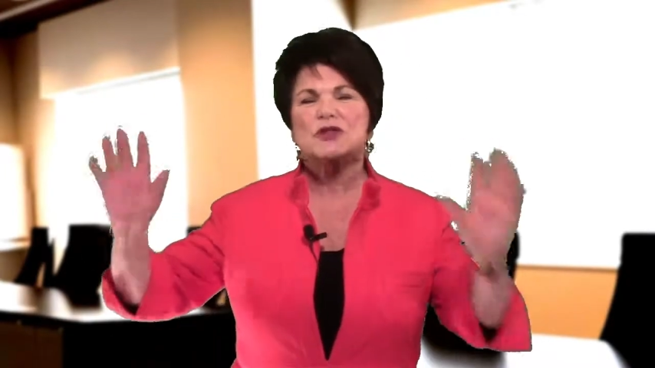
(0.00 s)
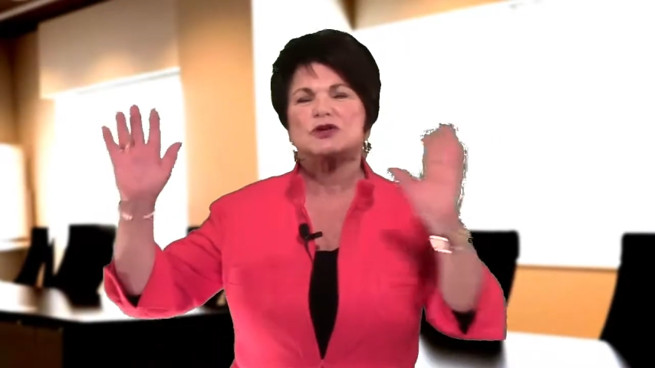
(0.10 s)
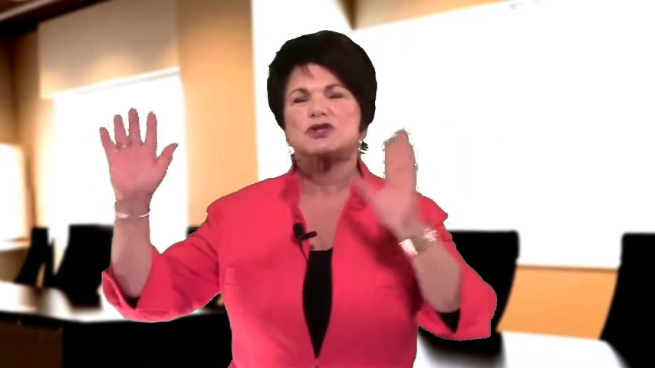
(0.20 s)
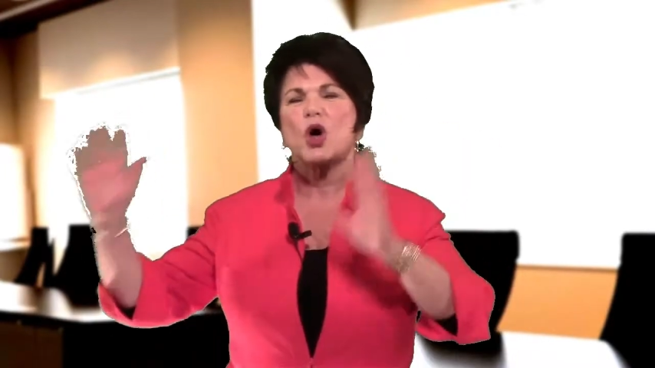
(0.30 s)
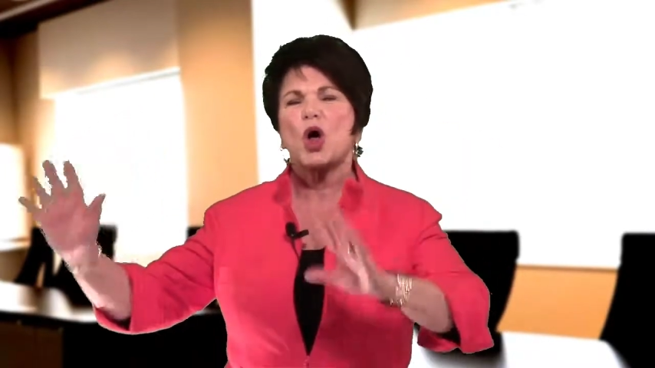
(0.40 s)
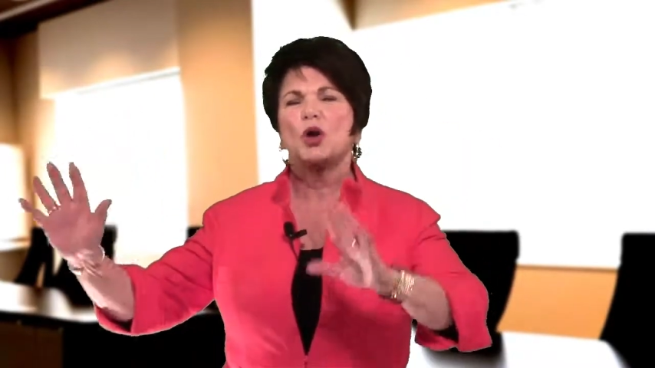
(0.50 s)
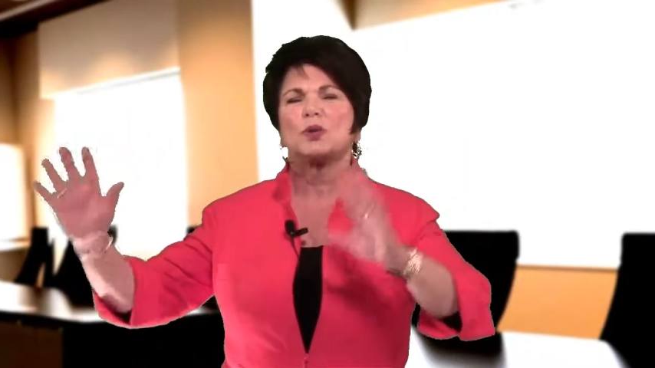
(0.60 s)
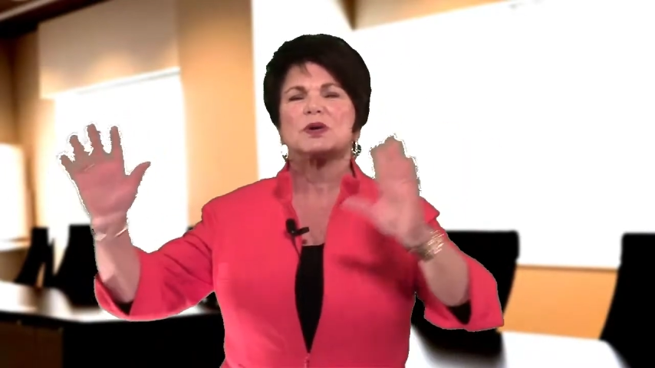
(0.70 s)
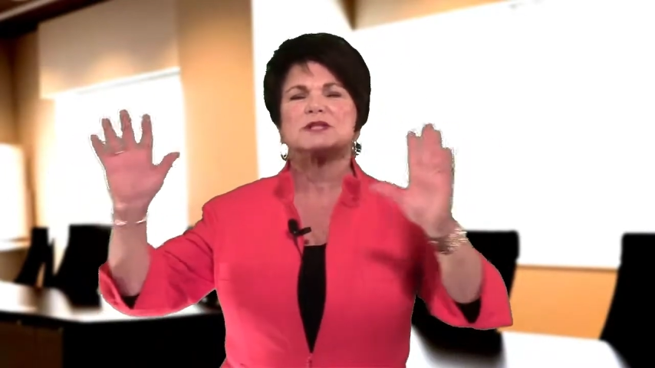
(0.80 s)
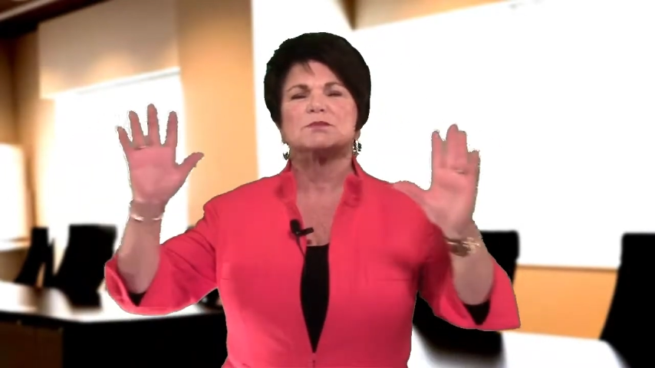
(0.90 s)
There's
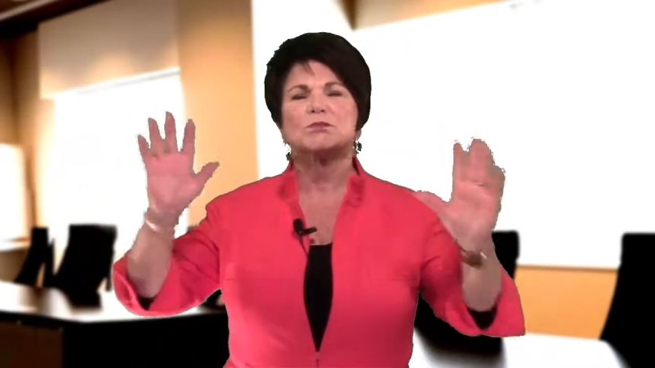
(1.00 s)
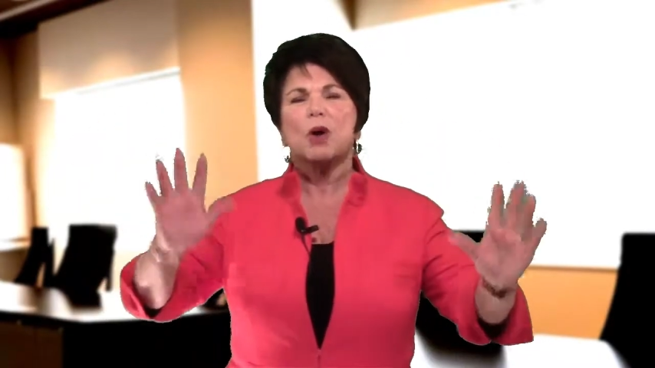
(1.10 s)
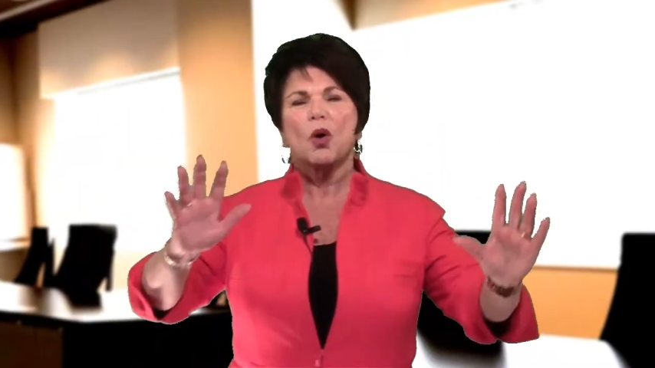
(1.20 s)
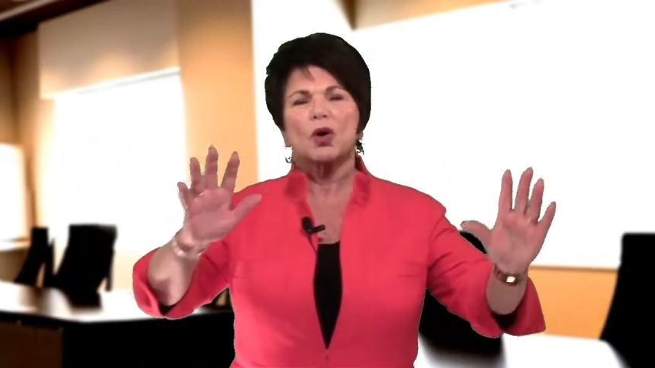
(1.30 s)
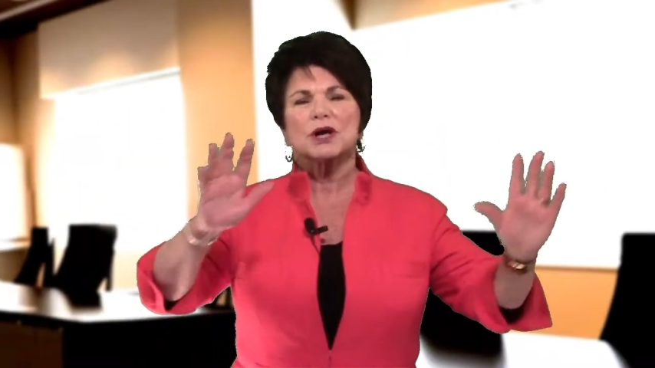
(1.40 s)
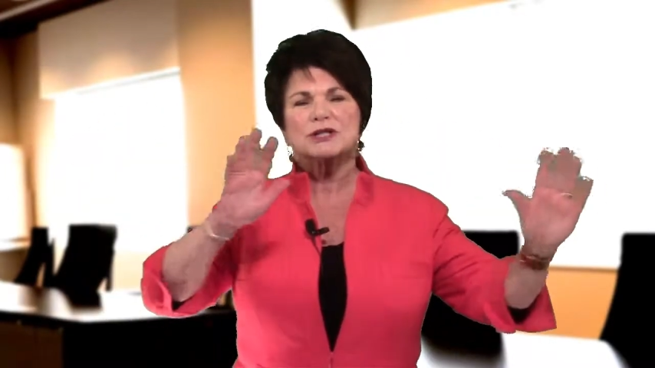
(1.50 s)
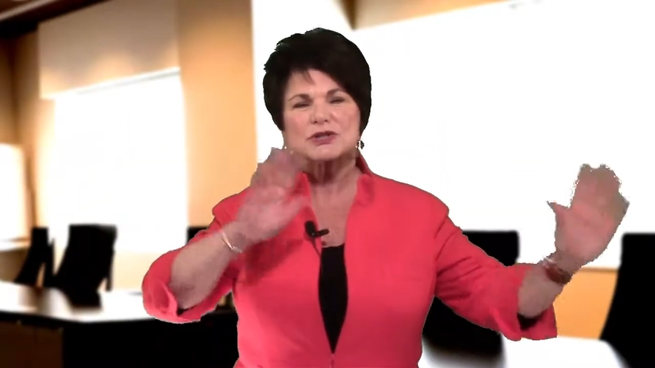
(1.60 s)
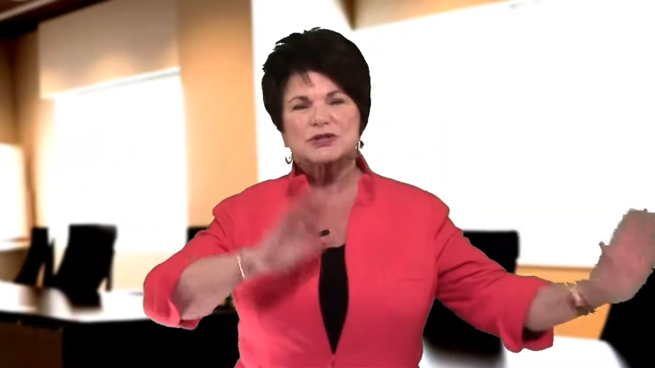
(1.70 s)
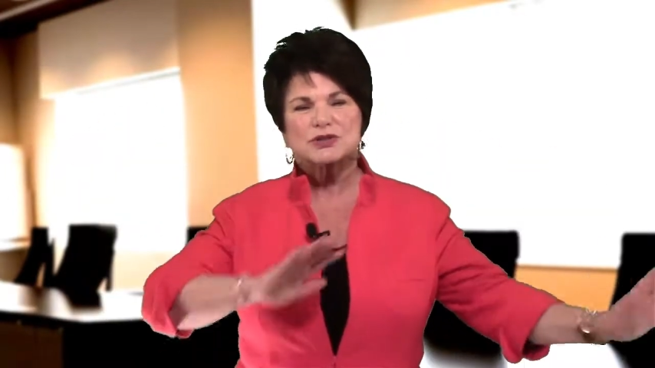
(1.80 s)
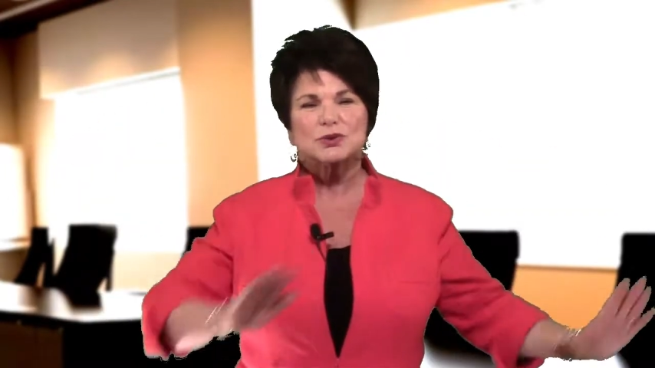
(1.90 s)
always more to
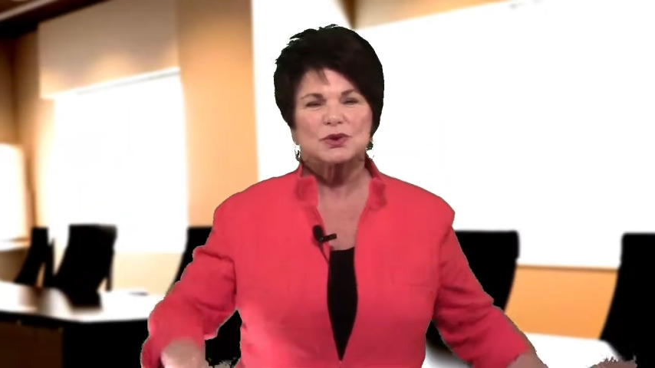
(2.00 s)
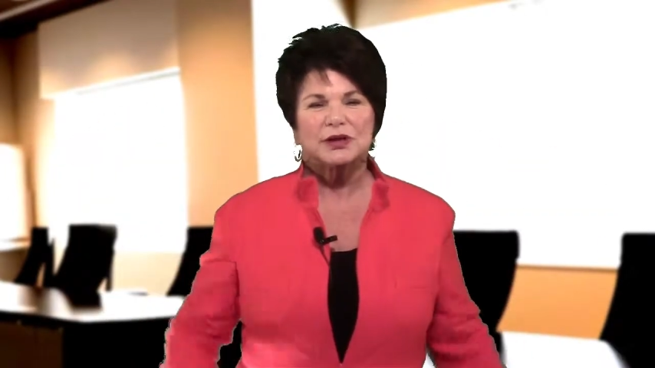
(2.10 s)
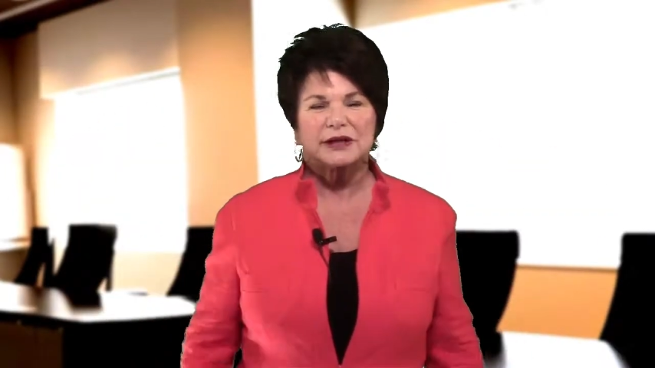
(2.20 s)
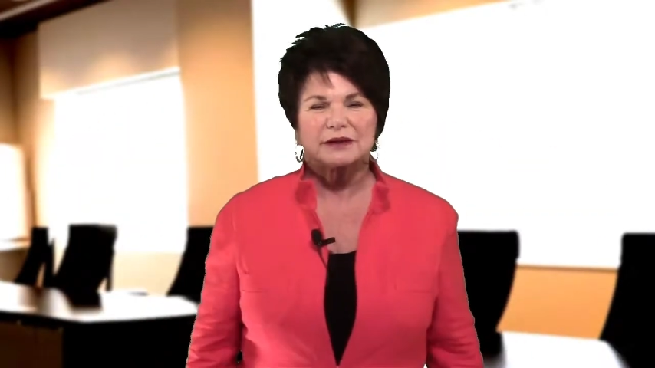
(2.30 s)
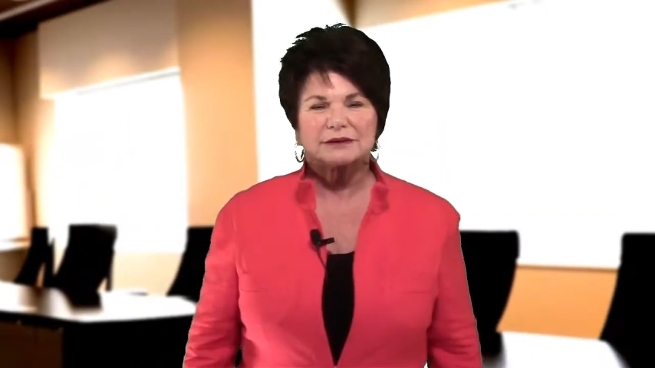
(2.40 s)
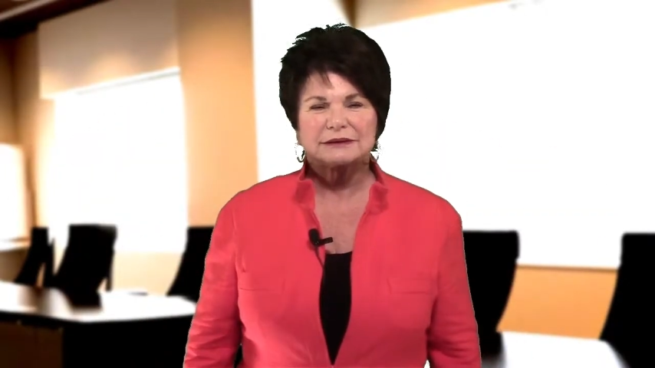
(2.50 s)
the story.